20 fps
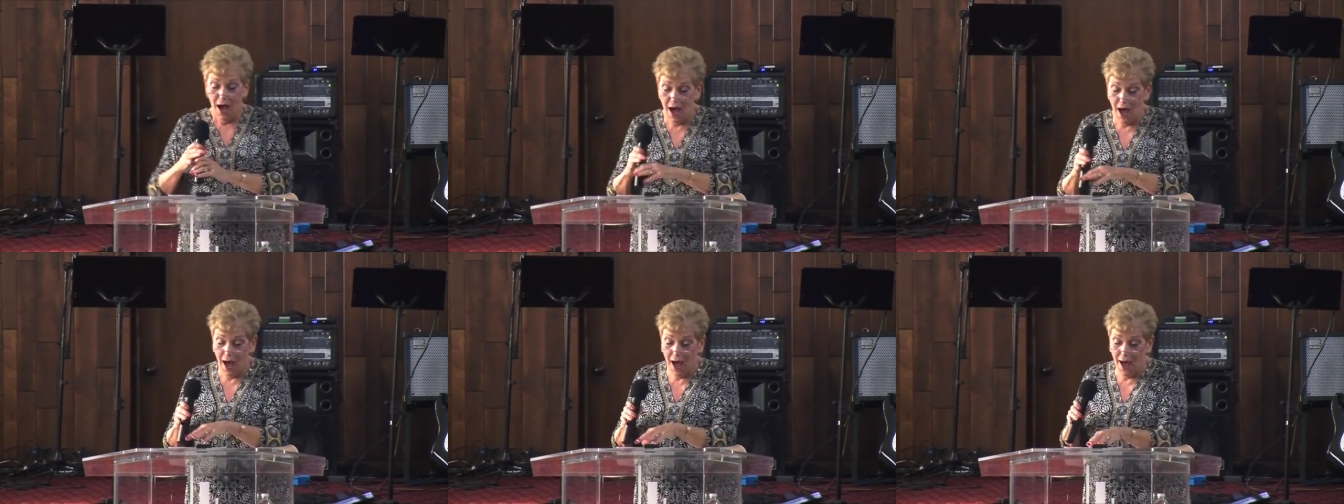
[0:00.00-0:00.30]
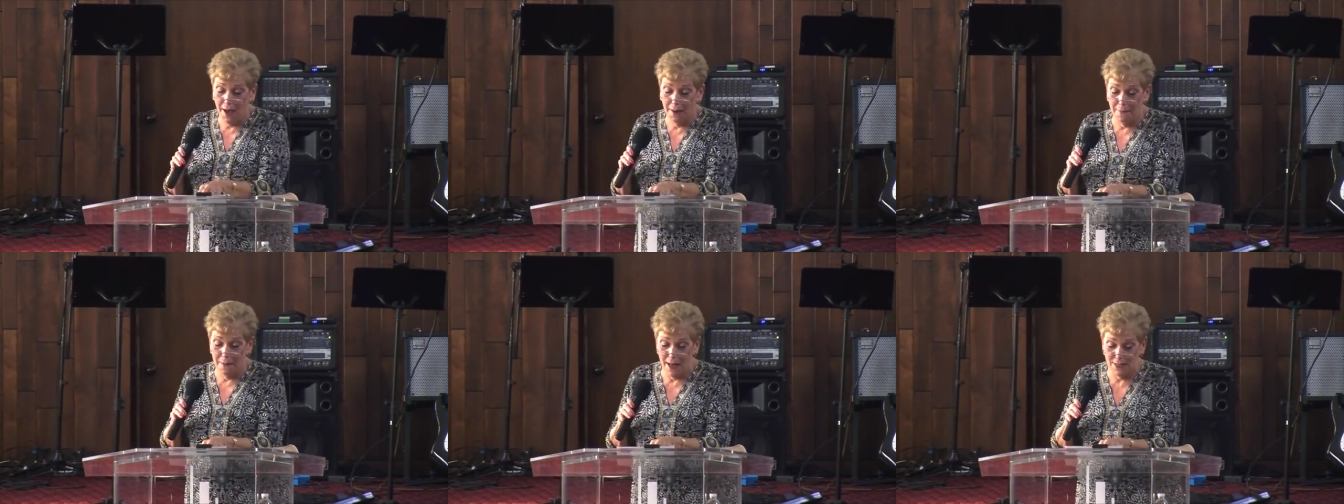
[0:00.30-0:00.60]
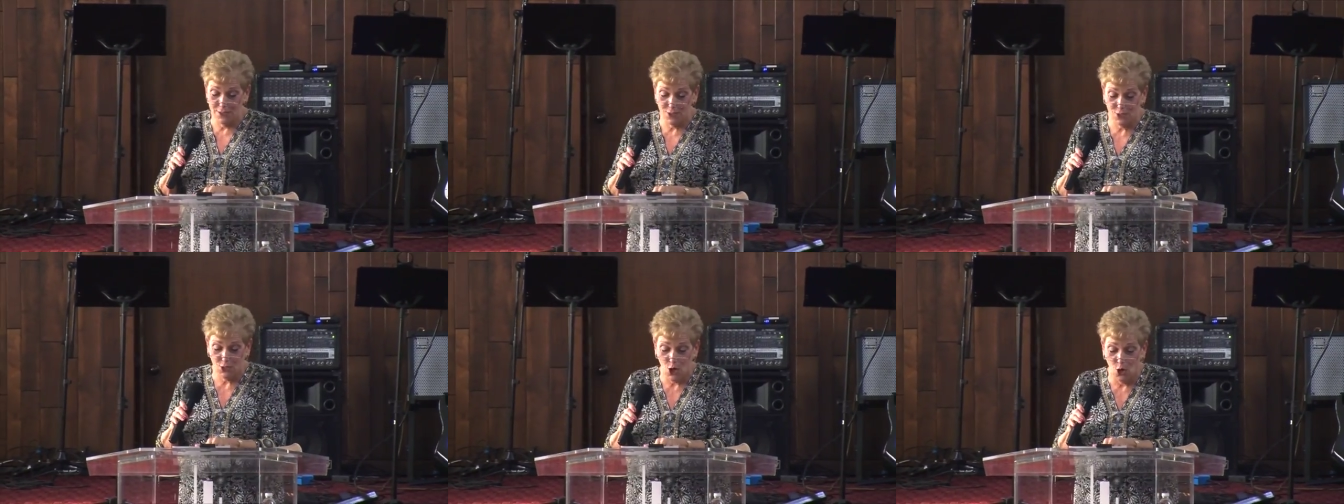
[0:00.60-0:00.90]
Uh,
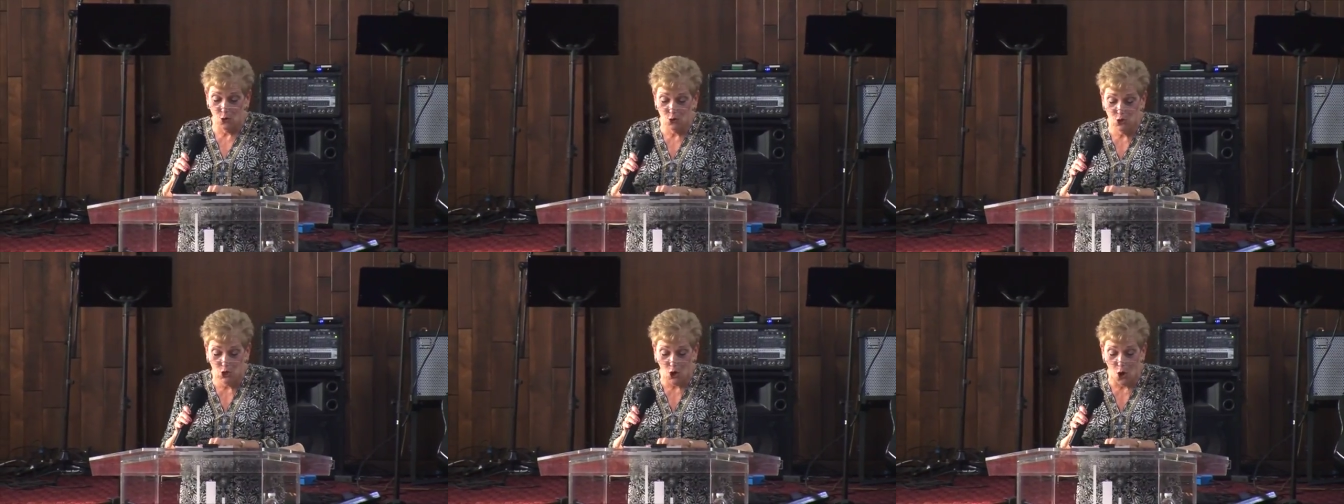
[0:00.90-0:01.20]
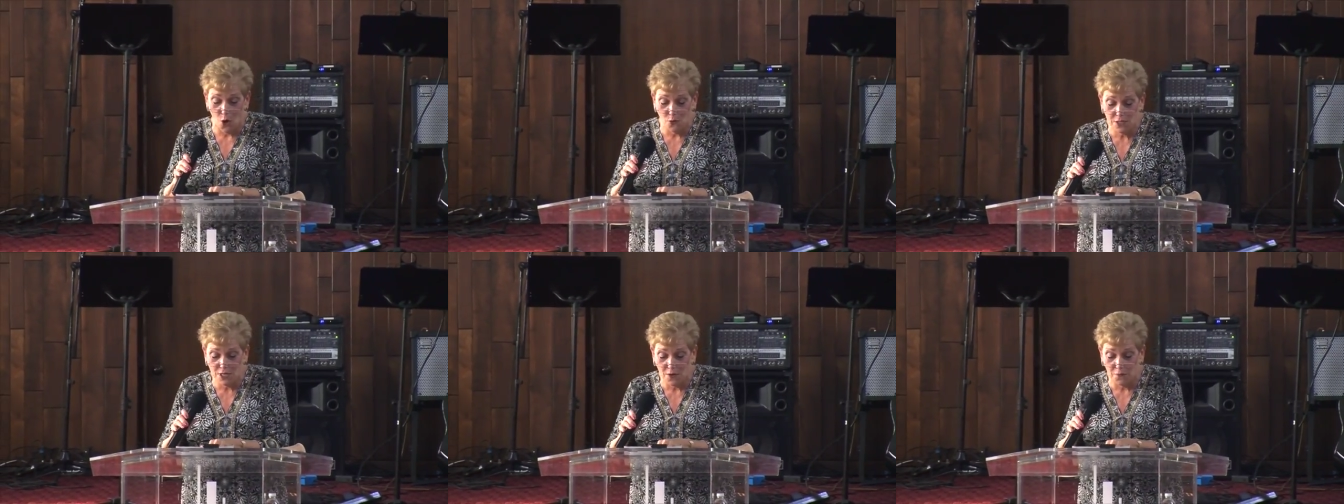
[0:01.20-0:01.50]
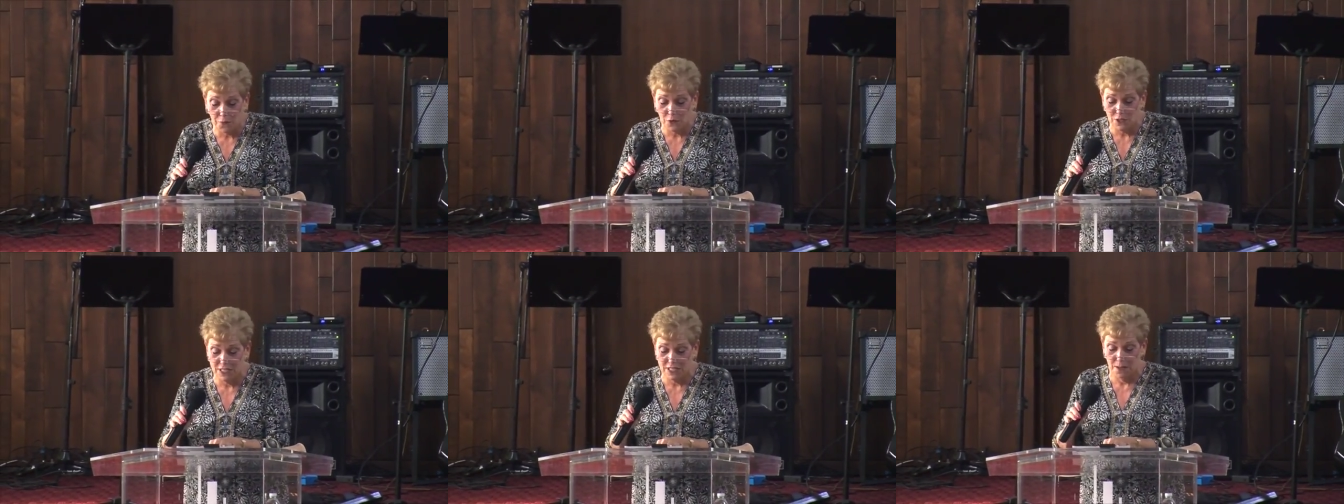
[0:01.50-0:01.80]
and so
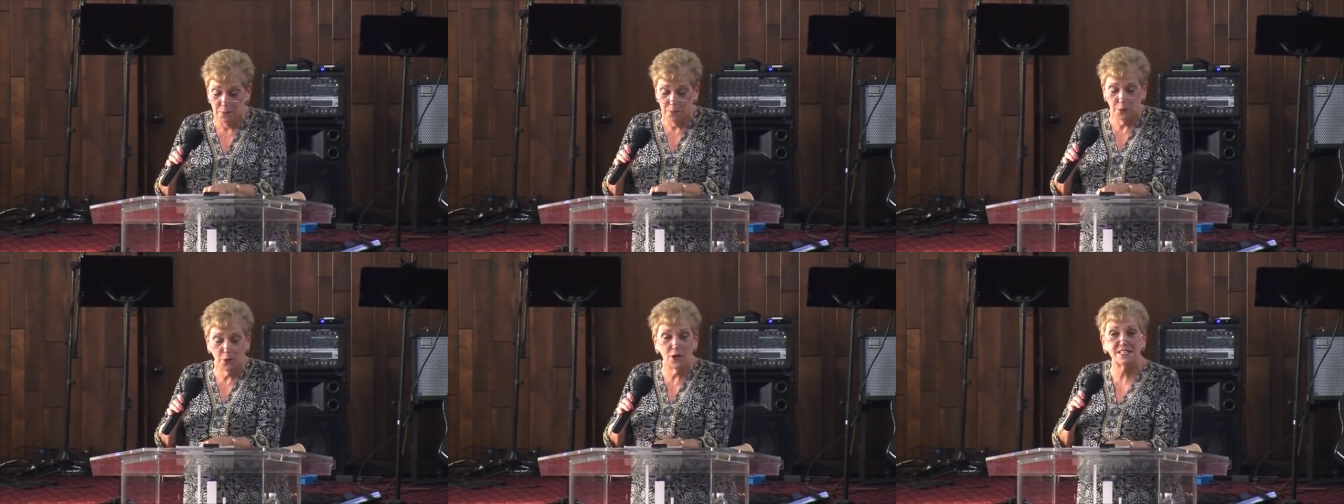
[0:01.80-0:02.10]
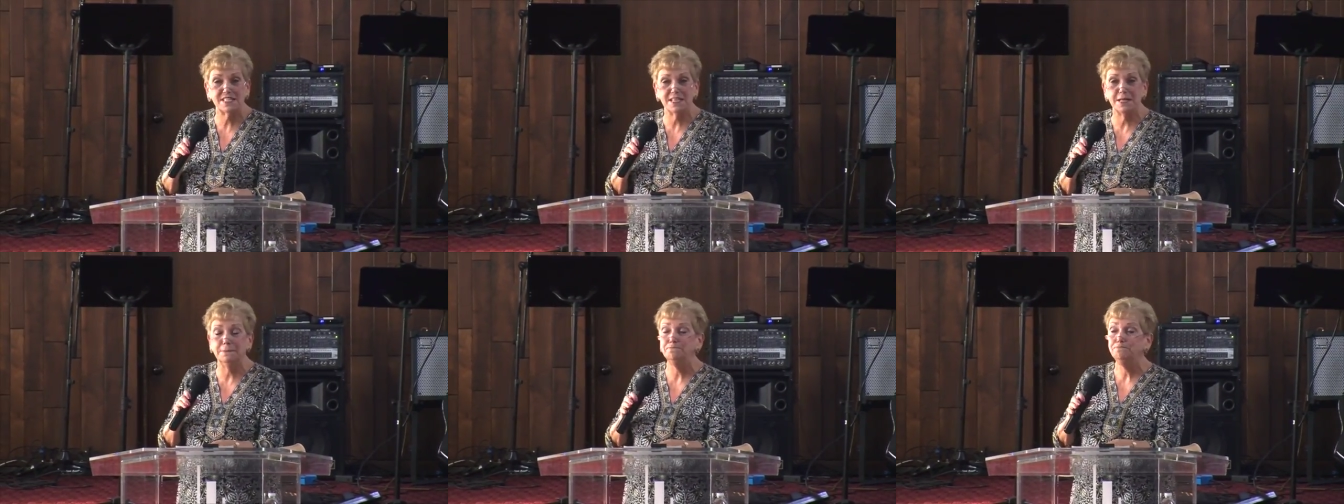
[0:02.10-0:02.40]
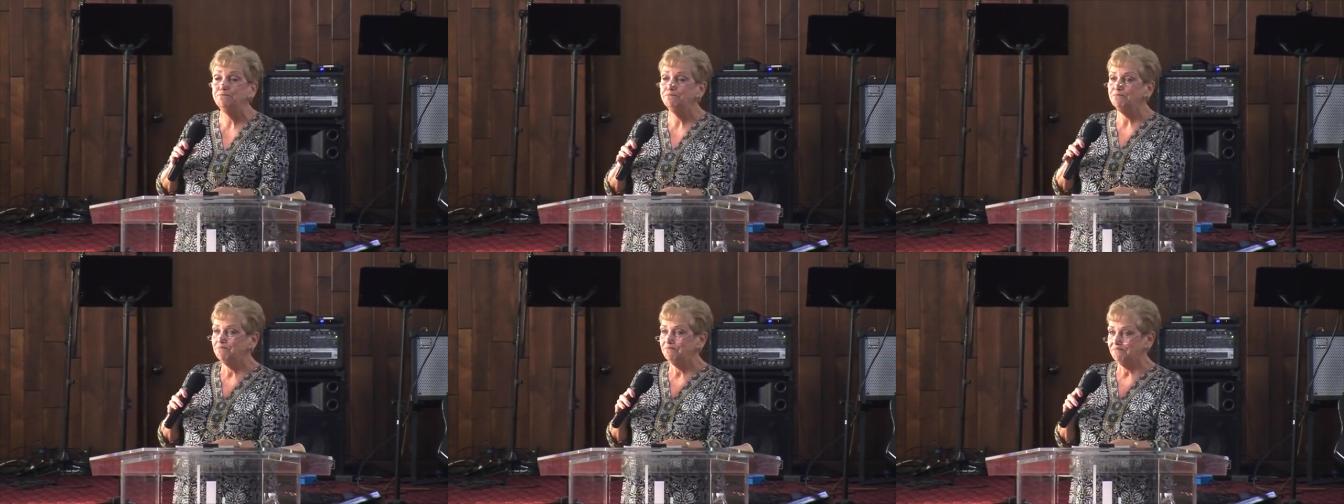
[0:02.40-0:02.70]
Joseph was in prison.